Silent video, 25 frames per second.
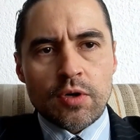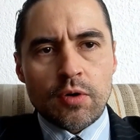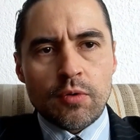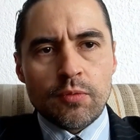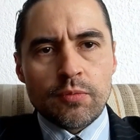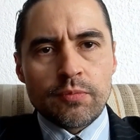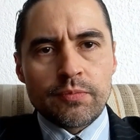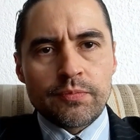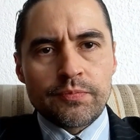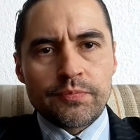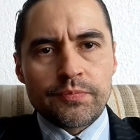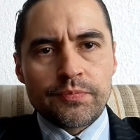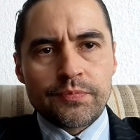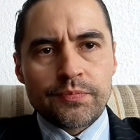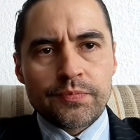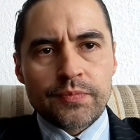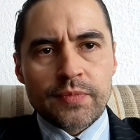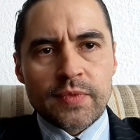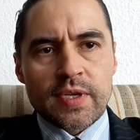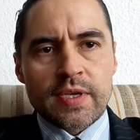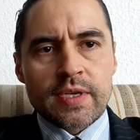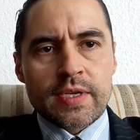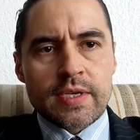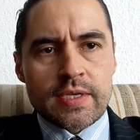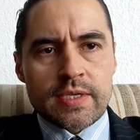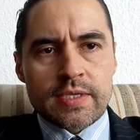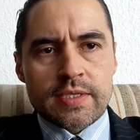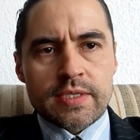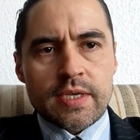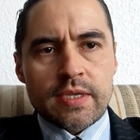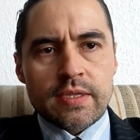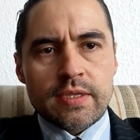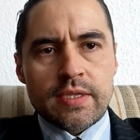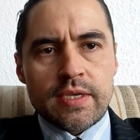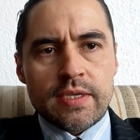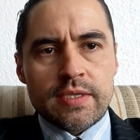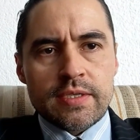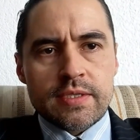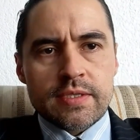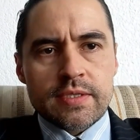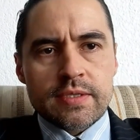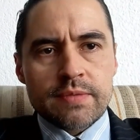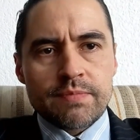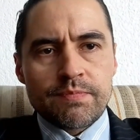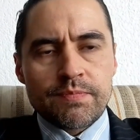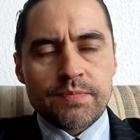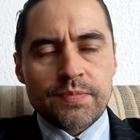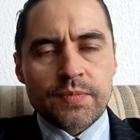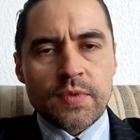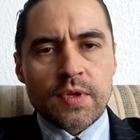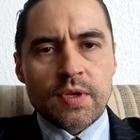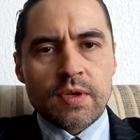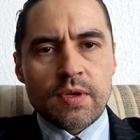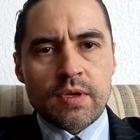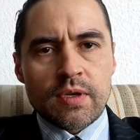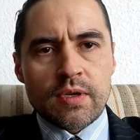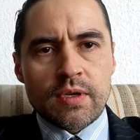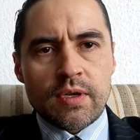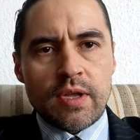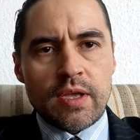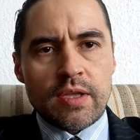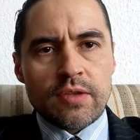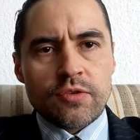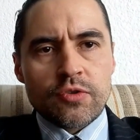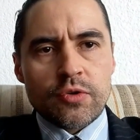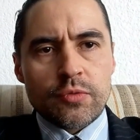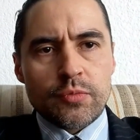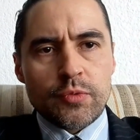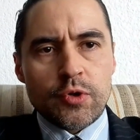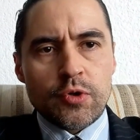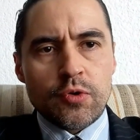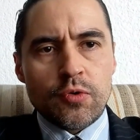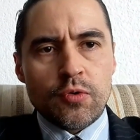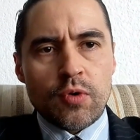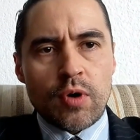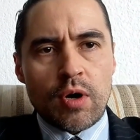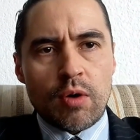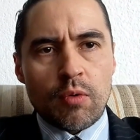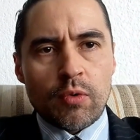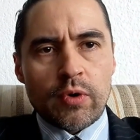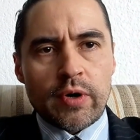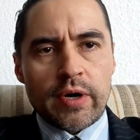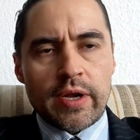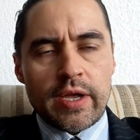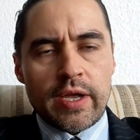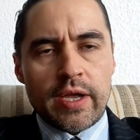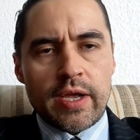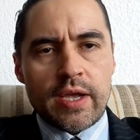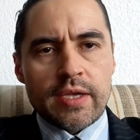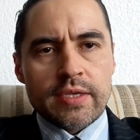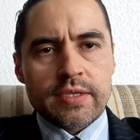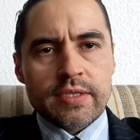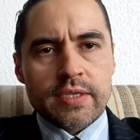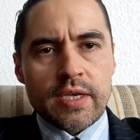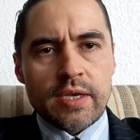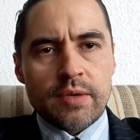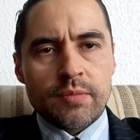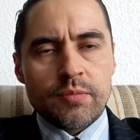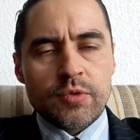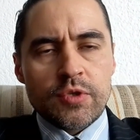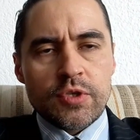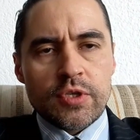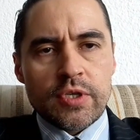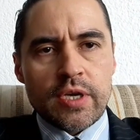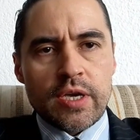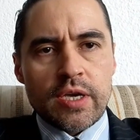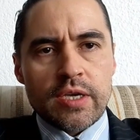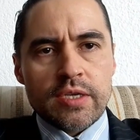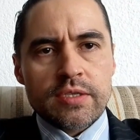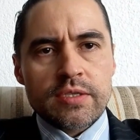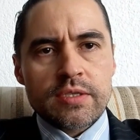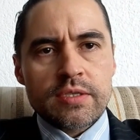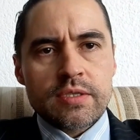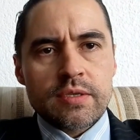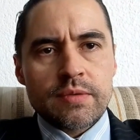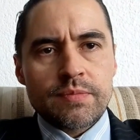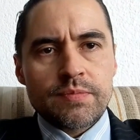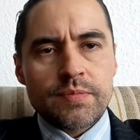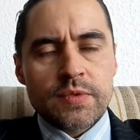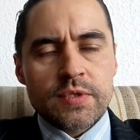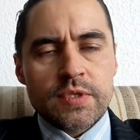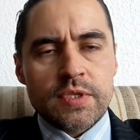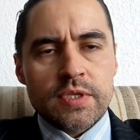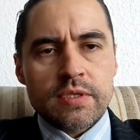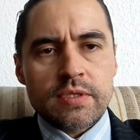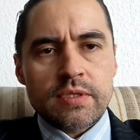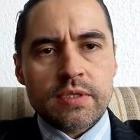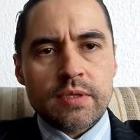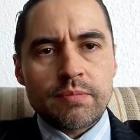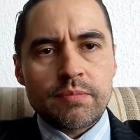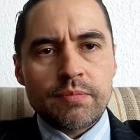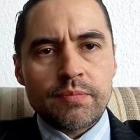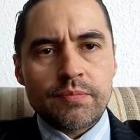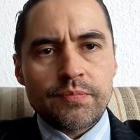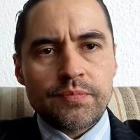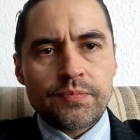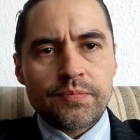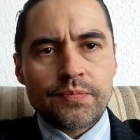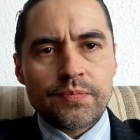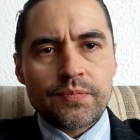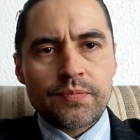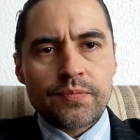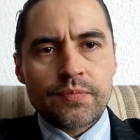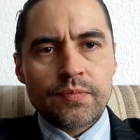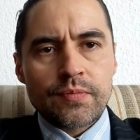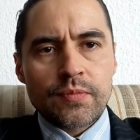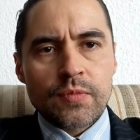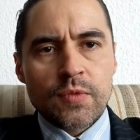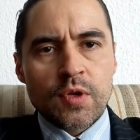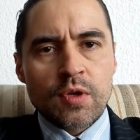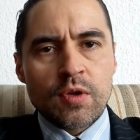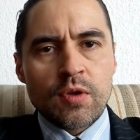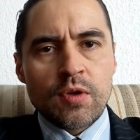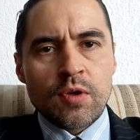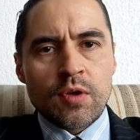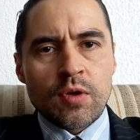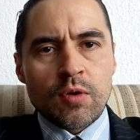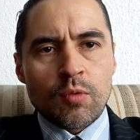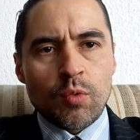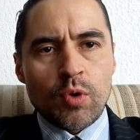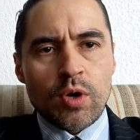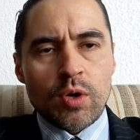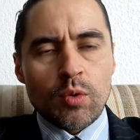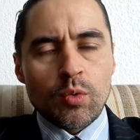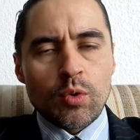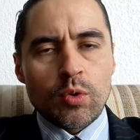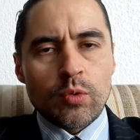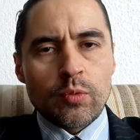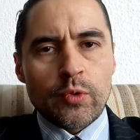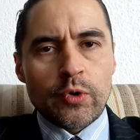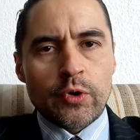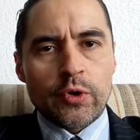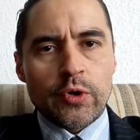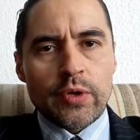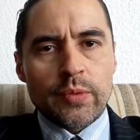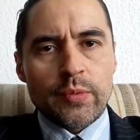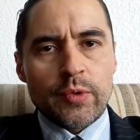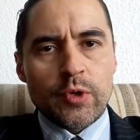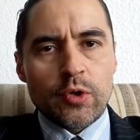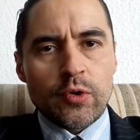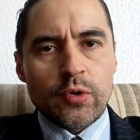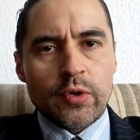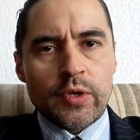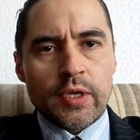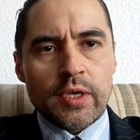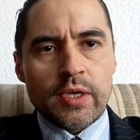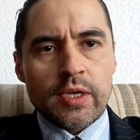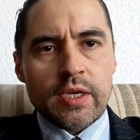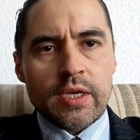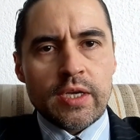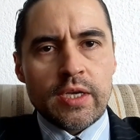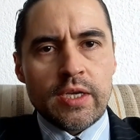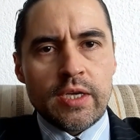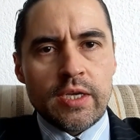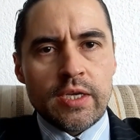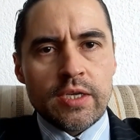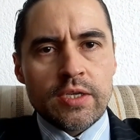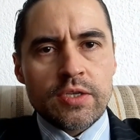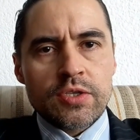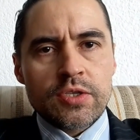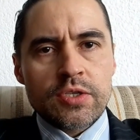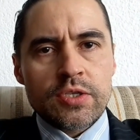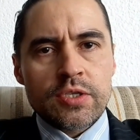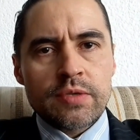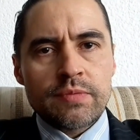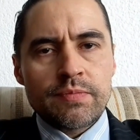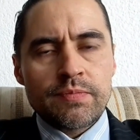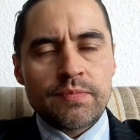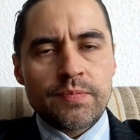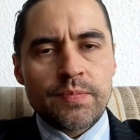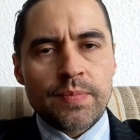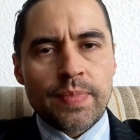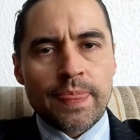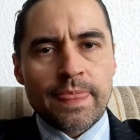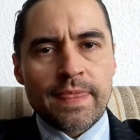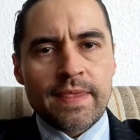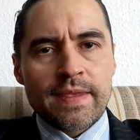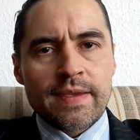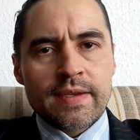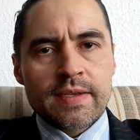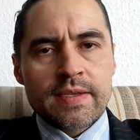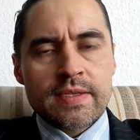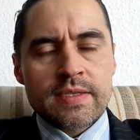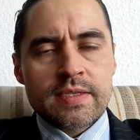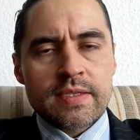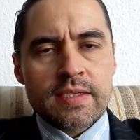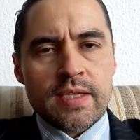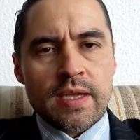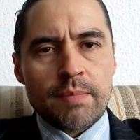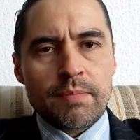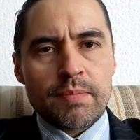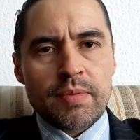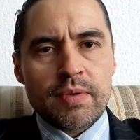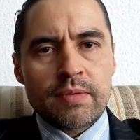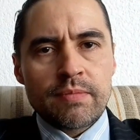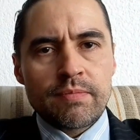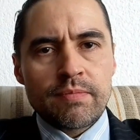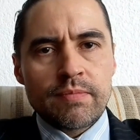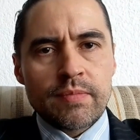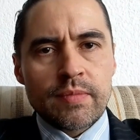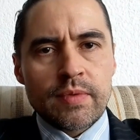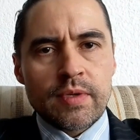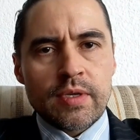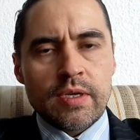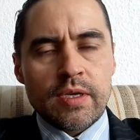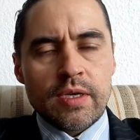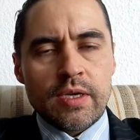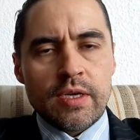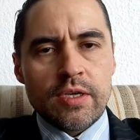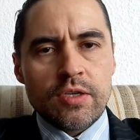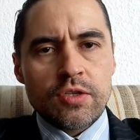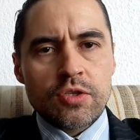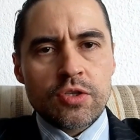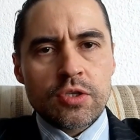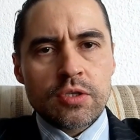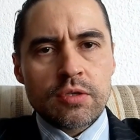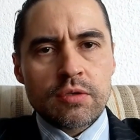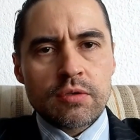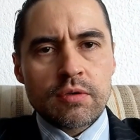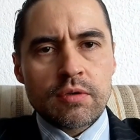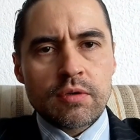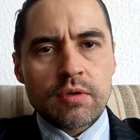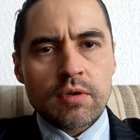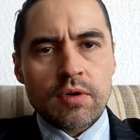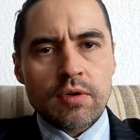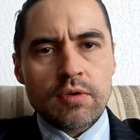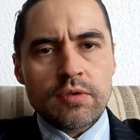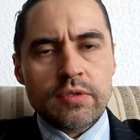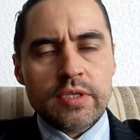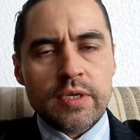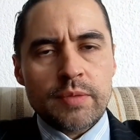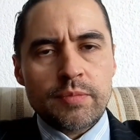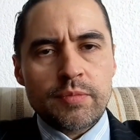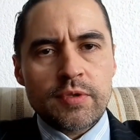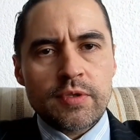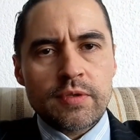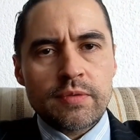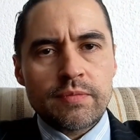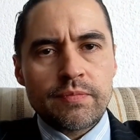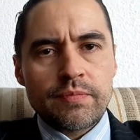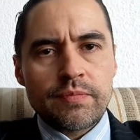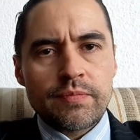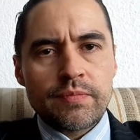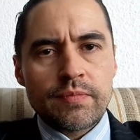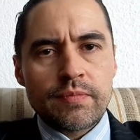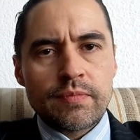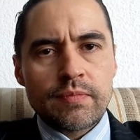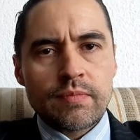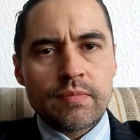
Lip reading: So, said this, let's review our SMGS system. We will be reviewing each step, each concept,